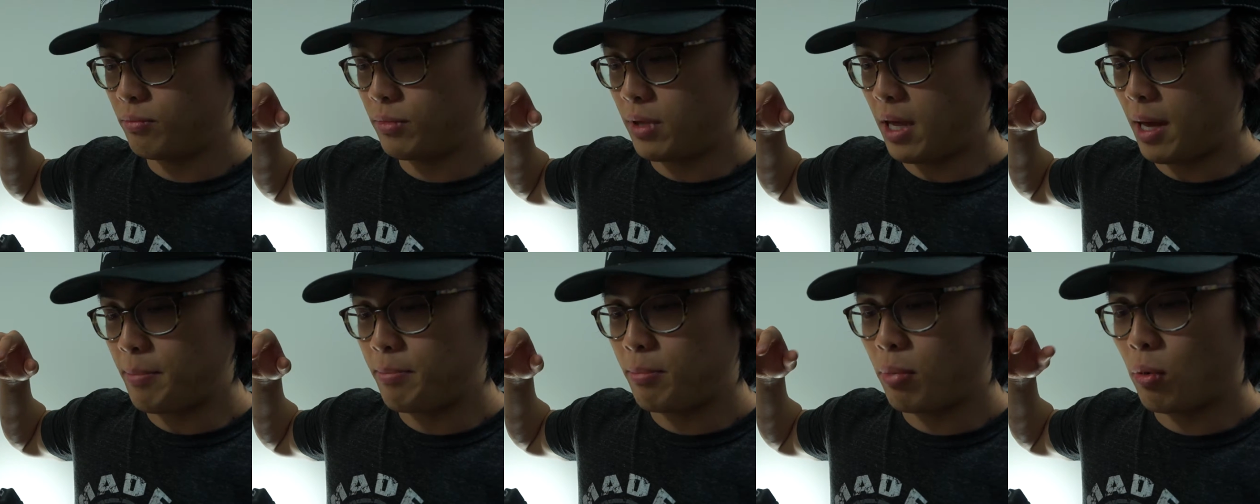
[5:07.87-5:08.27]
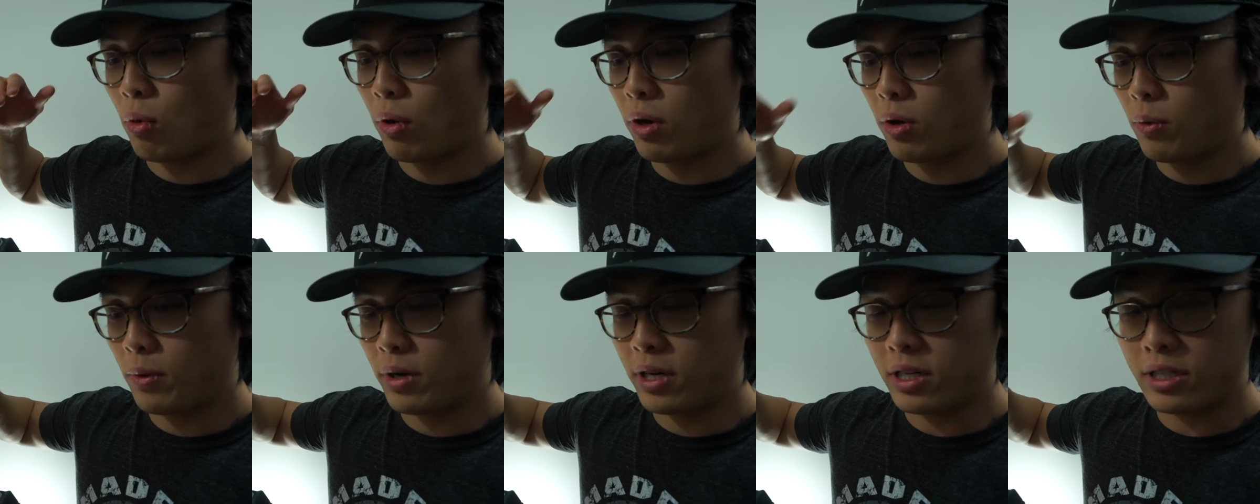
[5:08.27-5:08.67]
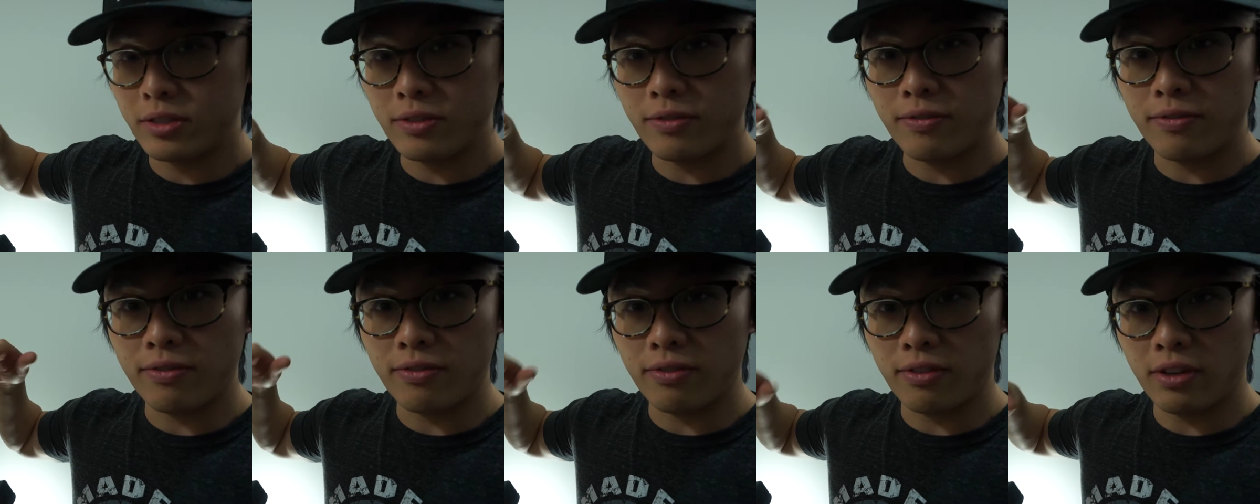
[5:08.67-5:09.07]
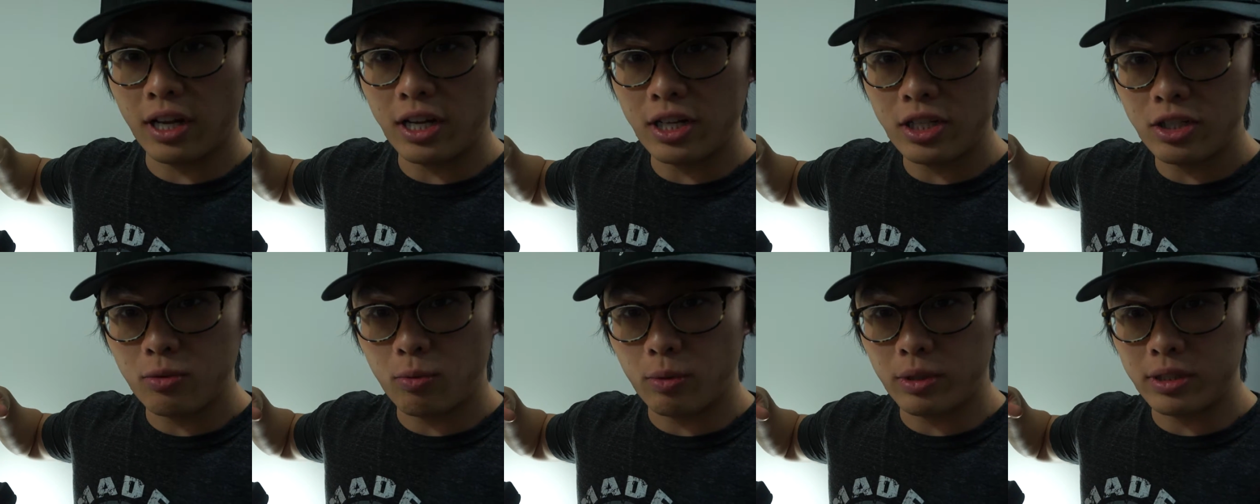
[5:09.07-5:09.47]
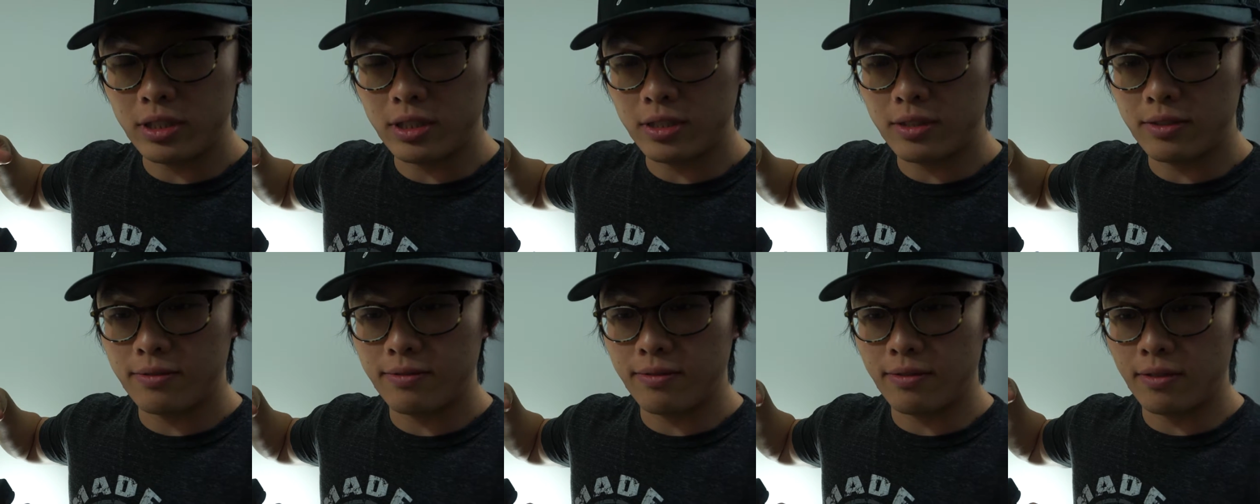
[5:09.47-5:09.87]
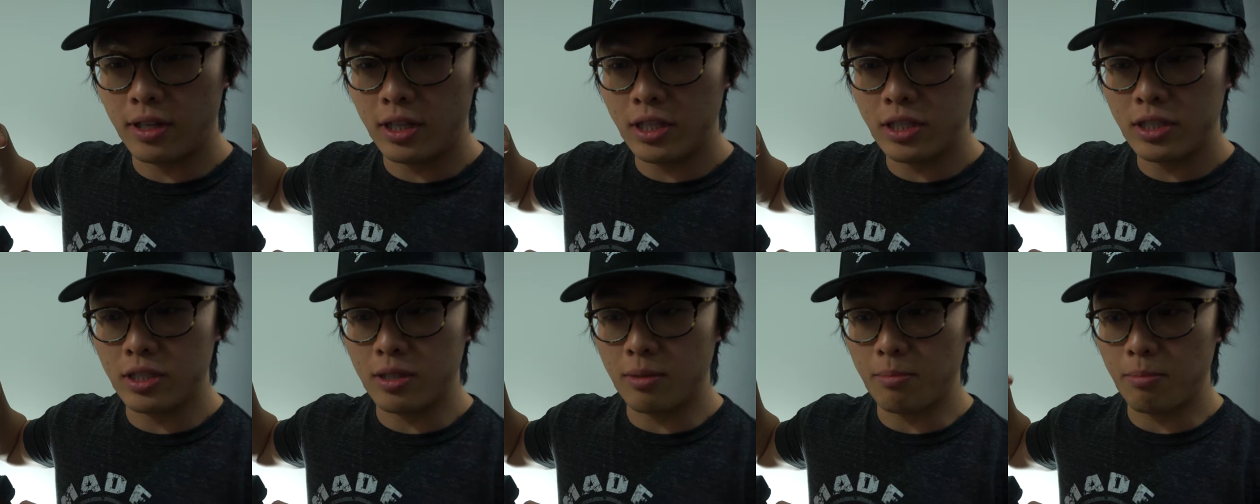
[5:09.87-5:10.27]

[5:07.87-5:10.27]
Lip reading: that point where it's flush, once it's flush,